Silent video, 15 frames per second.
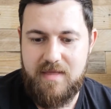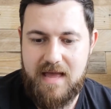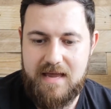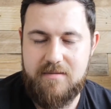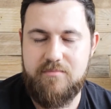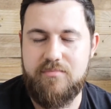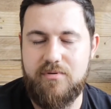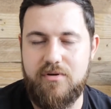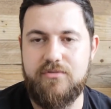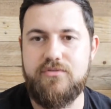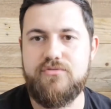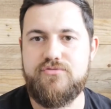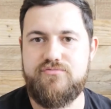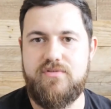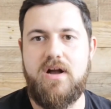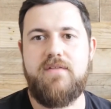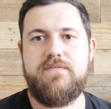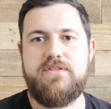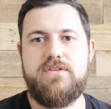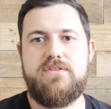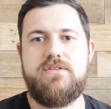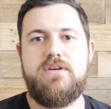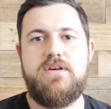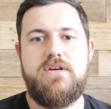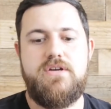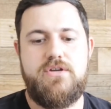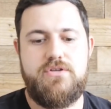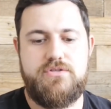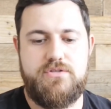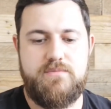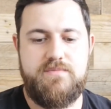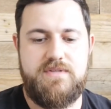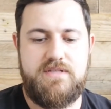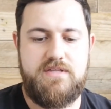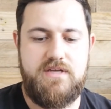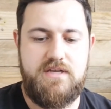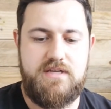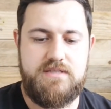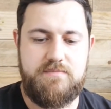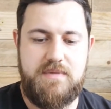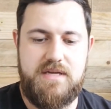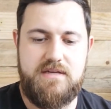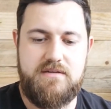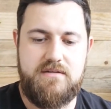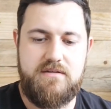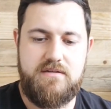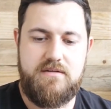end product rather than something that has been